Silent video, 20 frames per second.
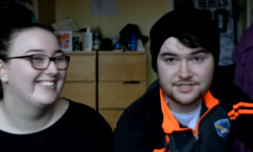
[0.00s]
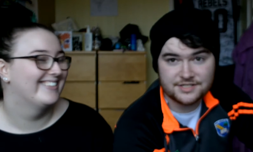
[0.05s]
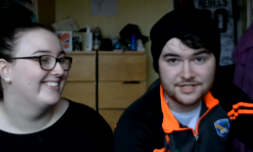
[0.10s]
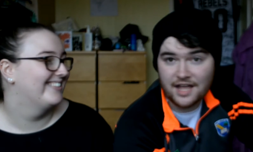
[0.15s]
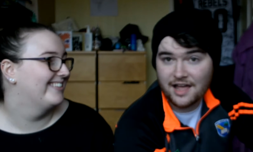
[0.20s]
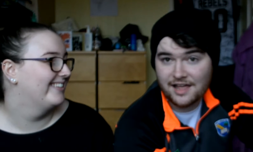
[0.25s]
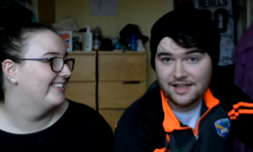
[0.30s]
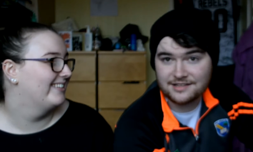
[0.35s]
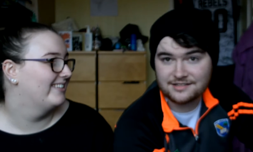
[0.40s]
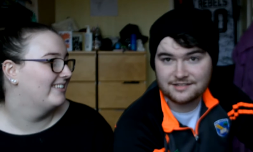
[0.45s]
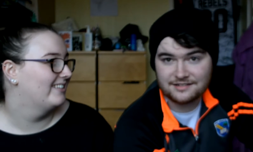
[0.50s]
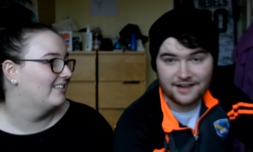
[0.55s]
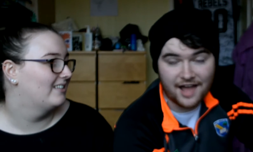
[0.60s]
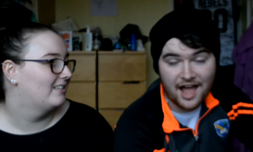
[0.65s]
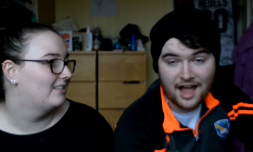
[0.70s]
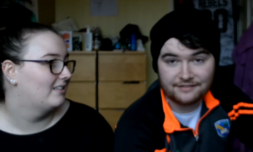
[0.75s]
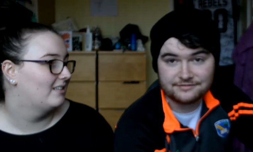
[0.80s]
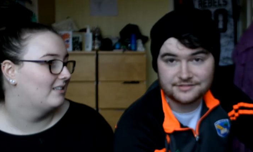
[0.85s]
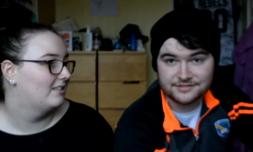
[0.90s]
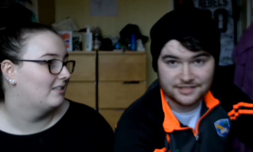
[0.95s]
Speaker 1: says
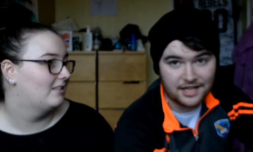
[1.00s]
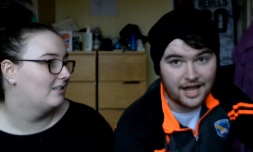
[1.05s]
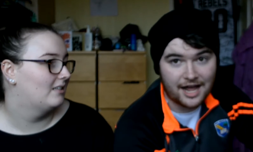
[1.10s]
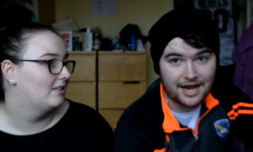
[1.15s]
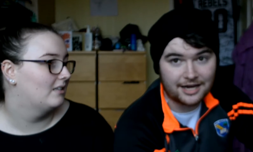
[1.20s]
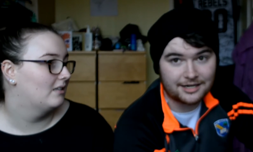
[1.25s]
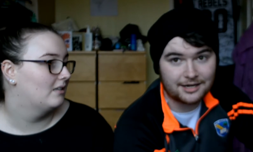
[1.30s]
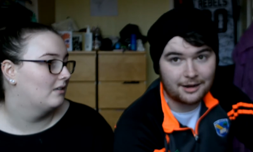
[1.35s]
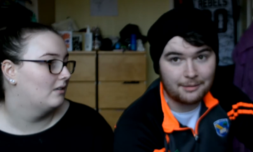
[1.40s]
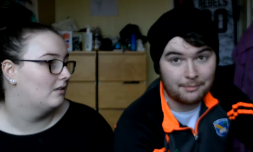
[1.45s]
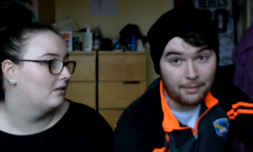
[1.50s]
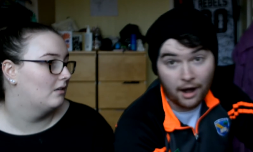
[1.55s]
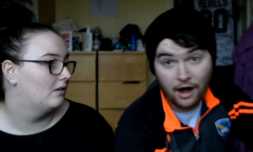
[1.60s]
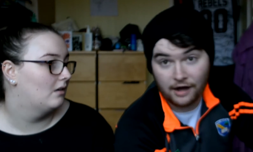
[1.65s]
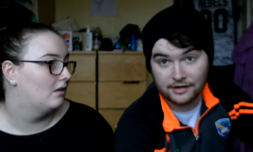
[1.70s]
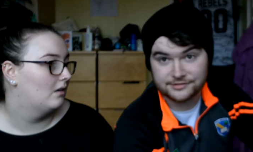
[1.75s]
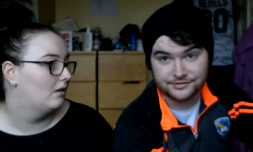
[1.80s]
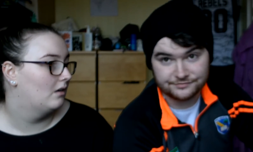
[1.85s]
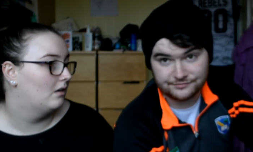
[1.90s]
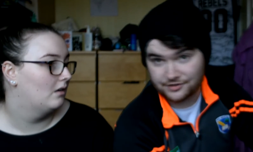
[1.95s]
life is like a
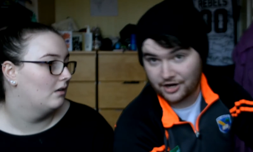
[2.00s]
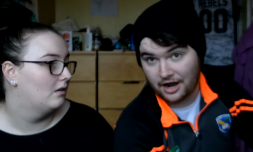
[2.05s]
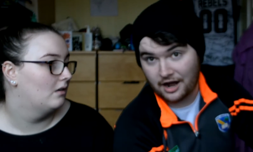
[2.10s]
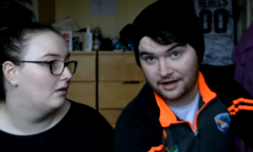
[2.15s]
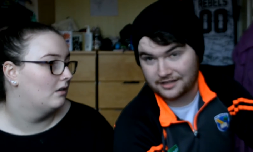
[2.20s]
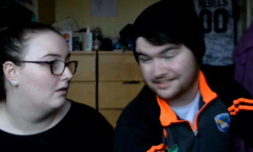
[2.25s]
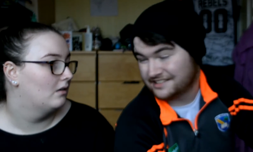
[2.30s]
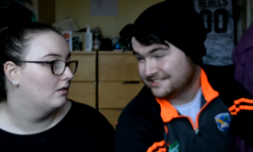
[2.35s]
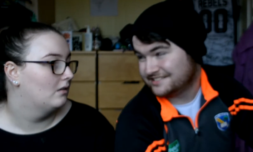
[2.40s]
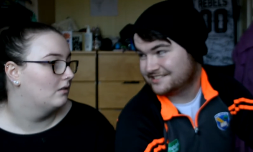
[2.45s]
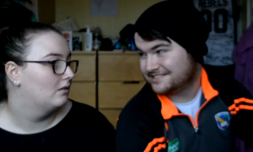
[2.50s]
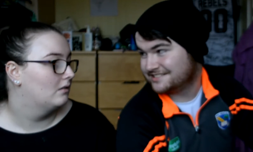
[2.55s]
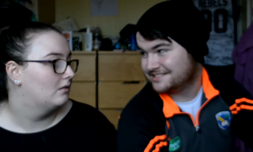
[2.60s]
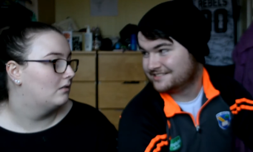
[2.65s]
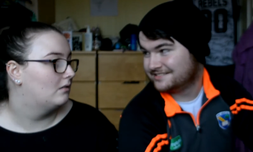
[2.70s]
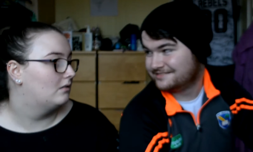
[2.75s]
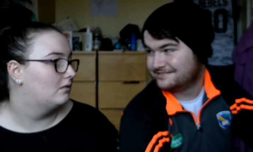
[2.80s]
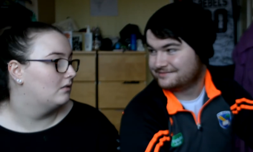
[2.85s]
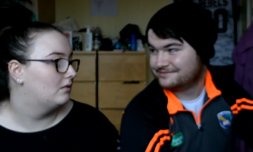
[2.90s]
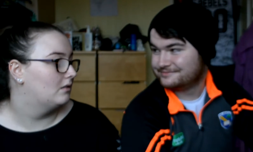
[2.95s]
box of chocolates.
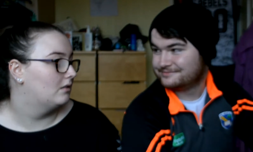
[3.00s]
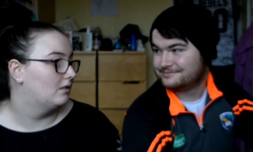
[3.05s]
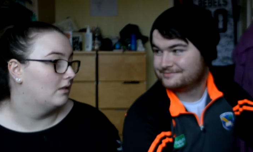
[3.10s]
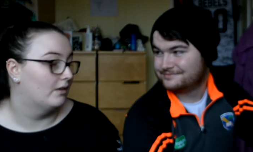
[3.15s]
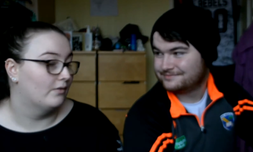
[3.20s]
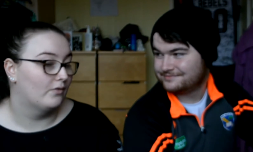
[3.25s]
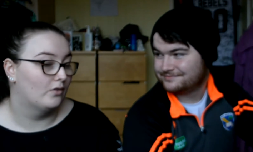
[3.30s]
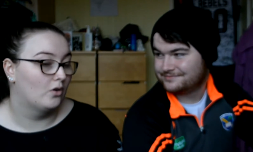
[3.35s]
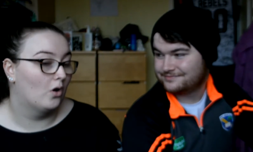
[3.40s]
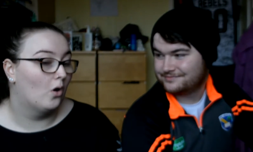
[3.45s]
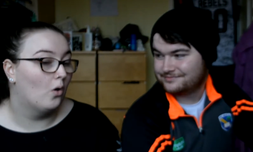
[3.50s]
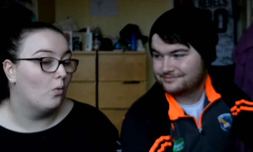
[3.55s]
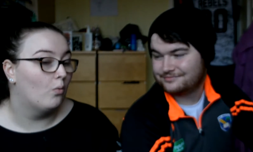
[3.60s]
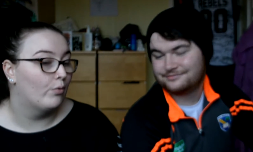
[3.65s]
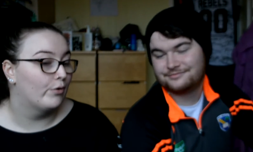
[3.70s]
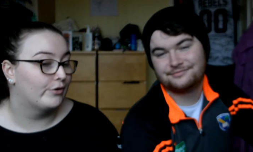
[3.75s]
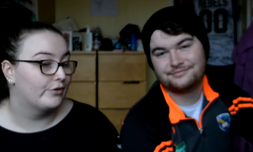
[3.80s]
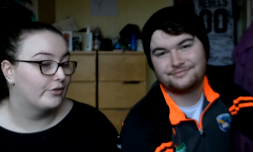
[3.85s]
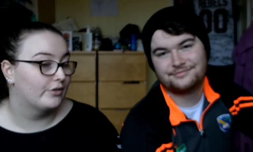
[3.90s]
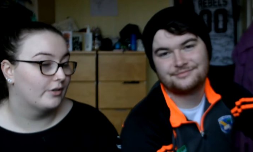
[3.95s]
Speaker 2: You never know
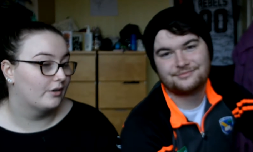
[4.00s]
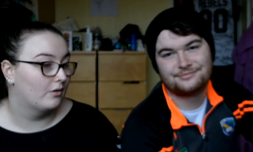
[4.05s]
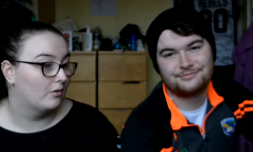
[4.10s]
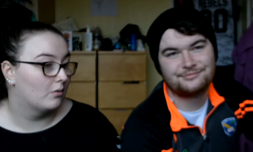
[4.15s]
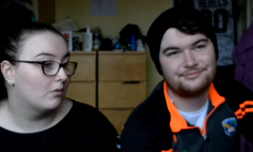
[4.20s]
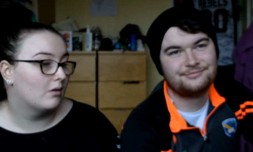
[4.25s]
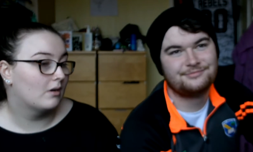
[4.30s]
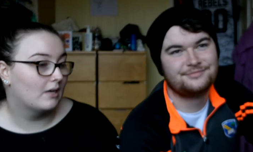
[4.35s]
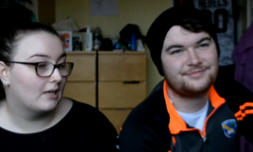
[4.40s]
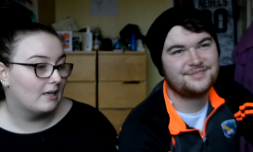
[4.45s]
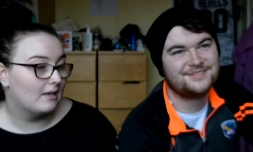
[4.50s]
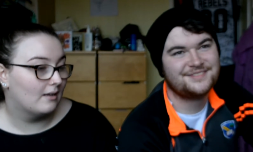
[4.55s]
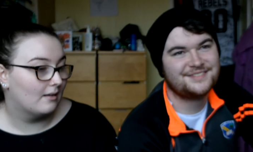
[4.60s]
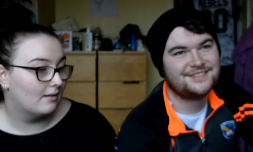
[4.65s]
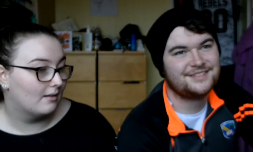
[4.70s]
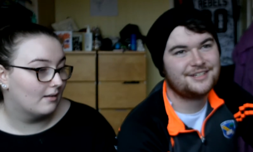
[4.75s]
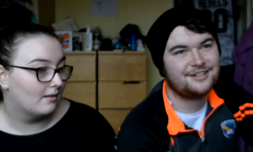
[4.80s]
what you're gonna get.